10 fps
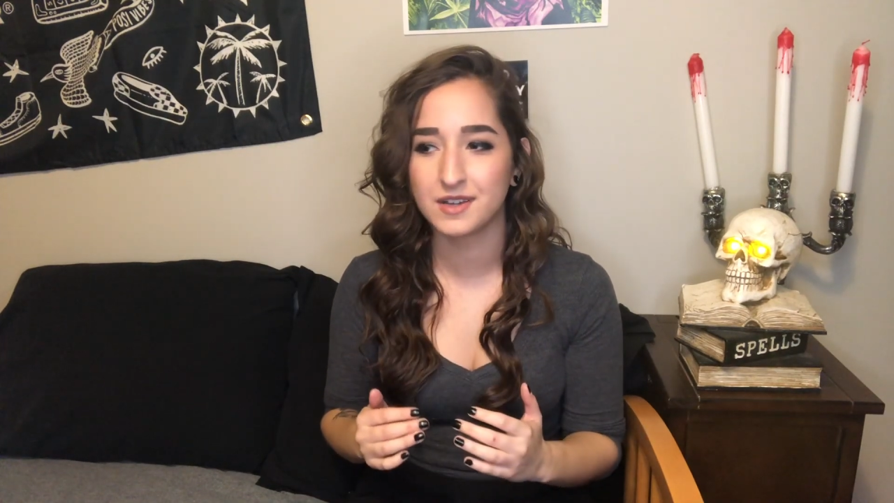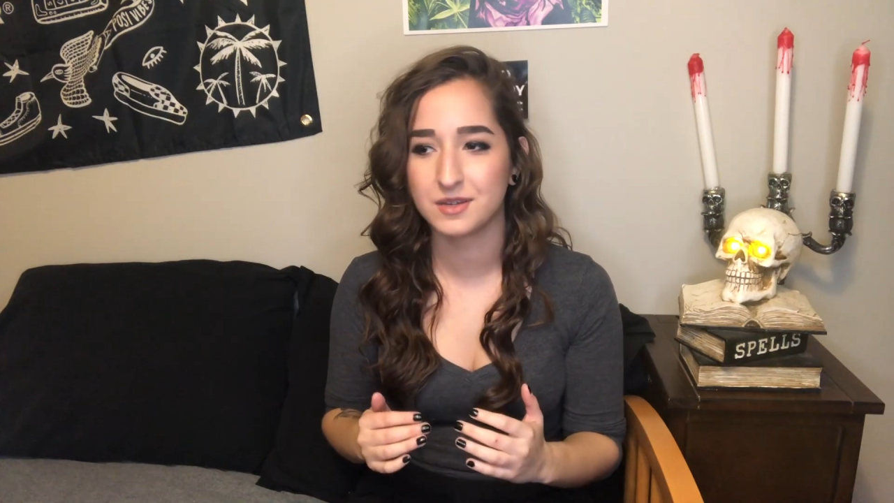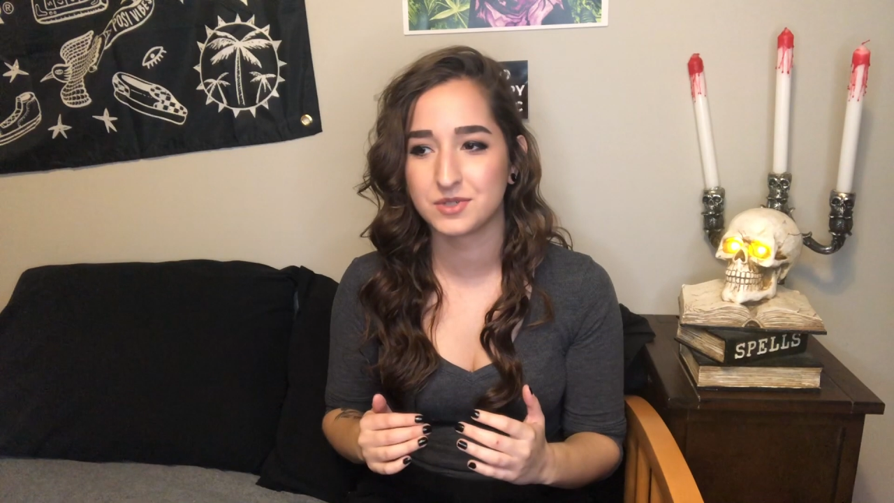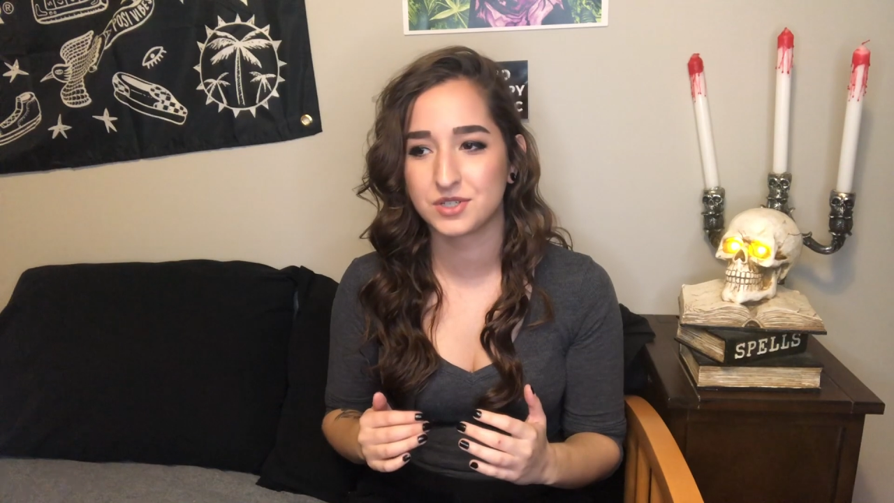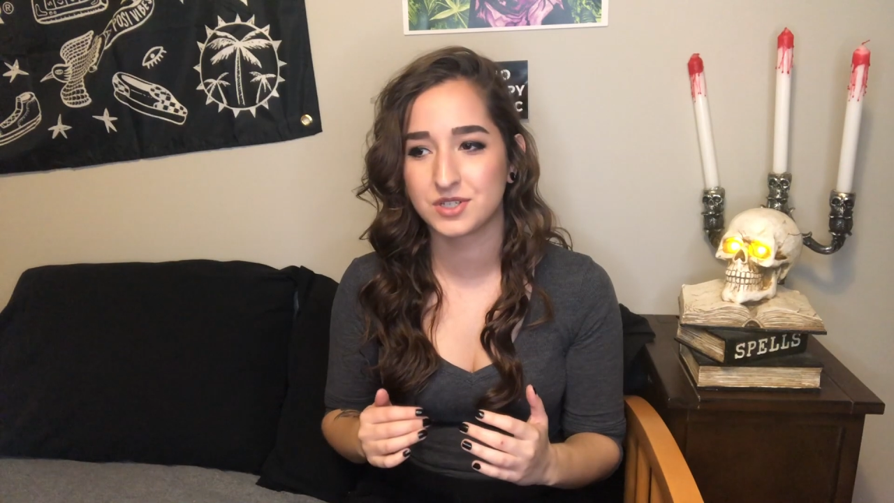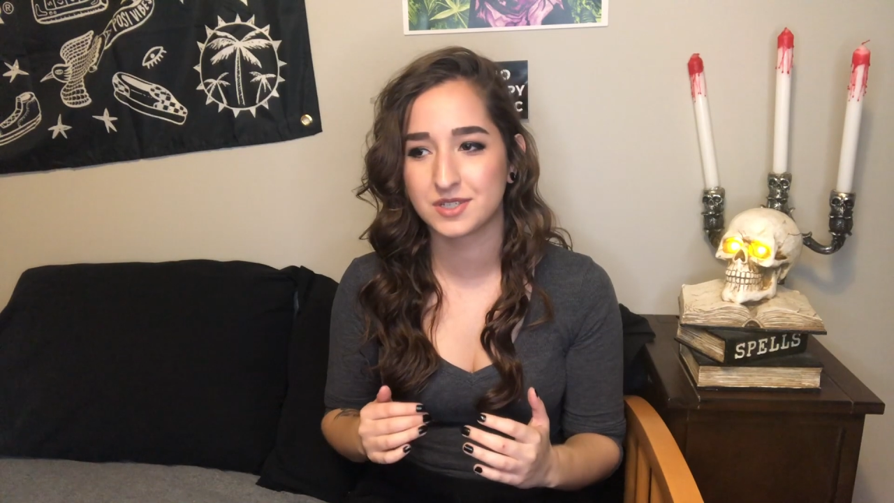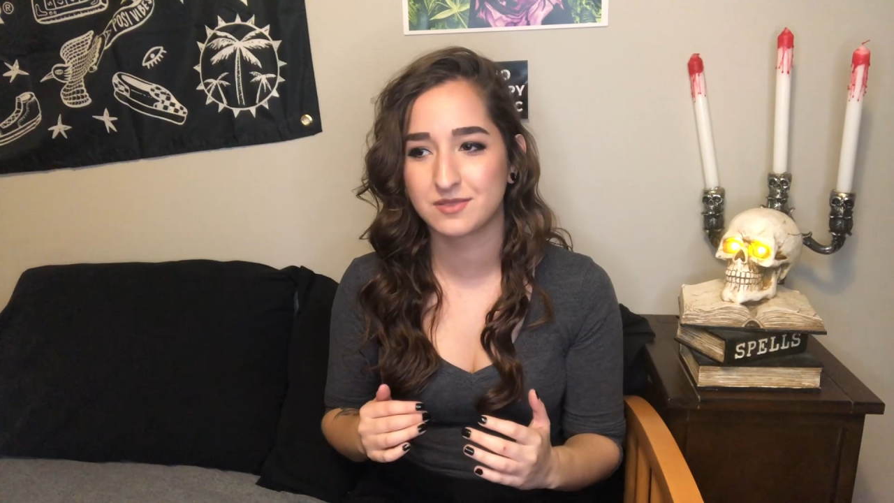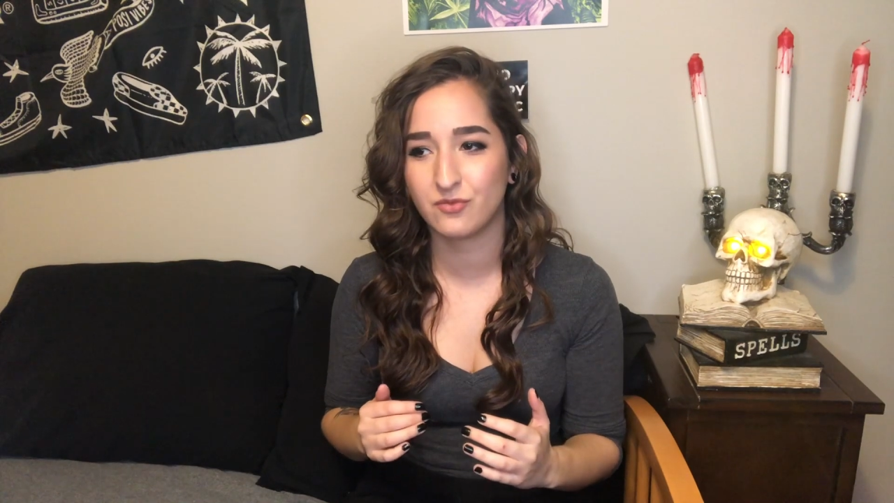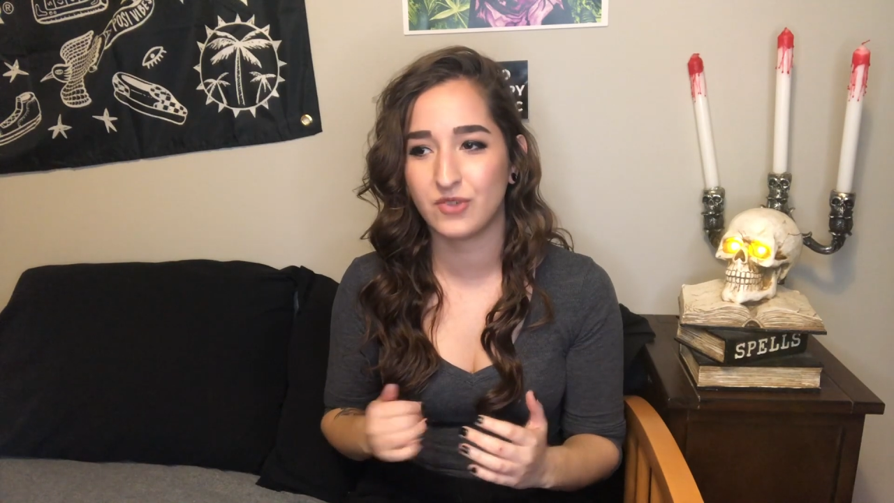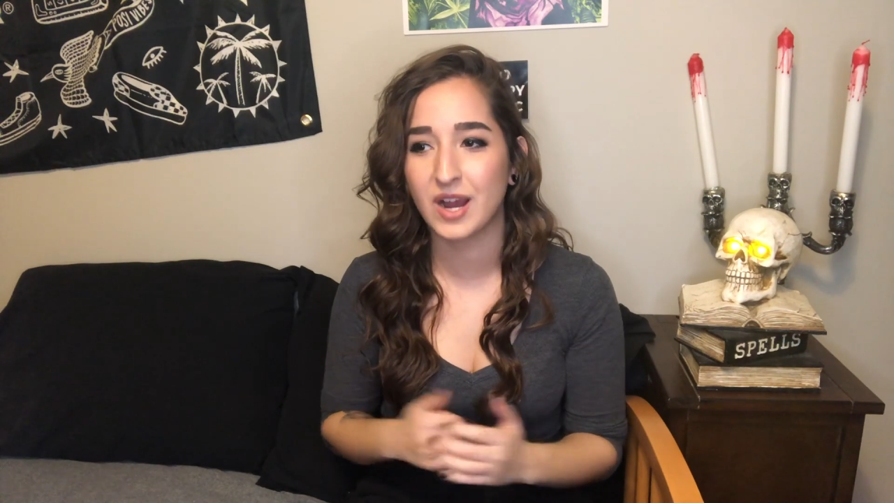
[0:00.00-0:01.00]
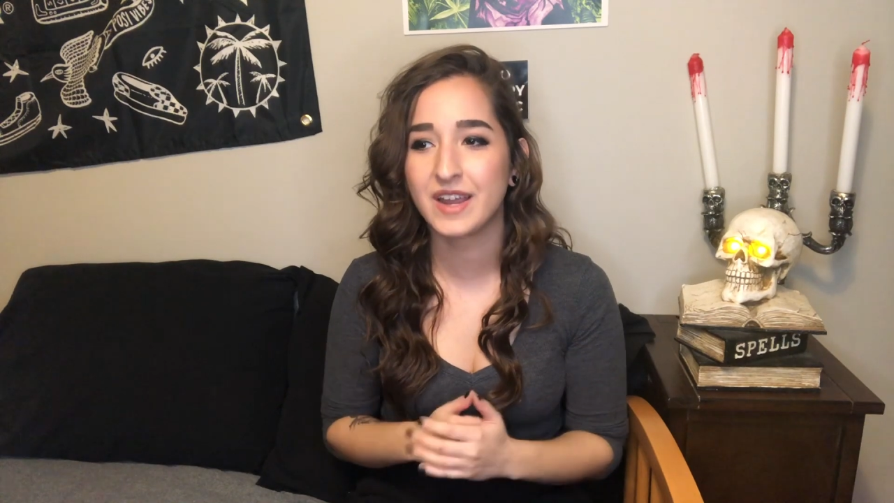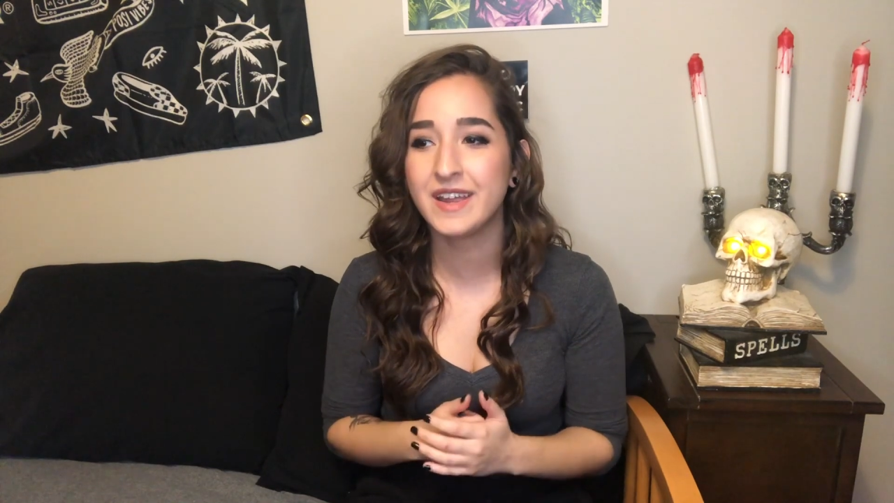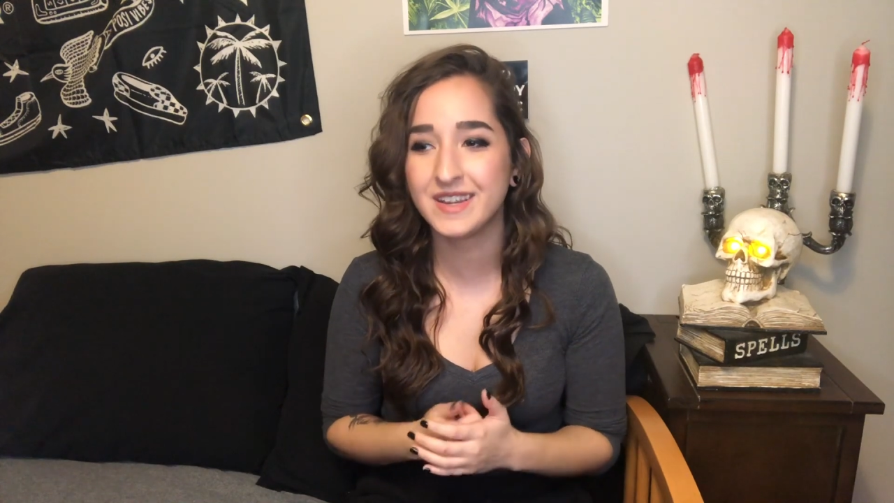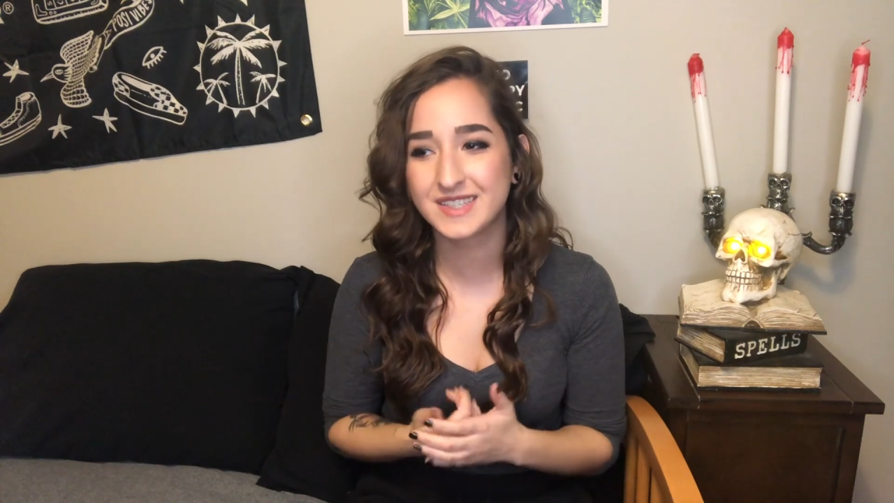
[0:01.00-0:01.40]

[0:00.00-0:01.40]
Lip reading: It was just very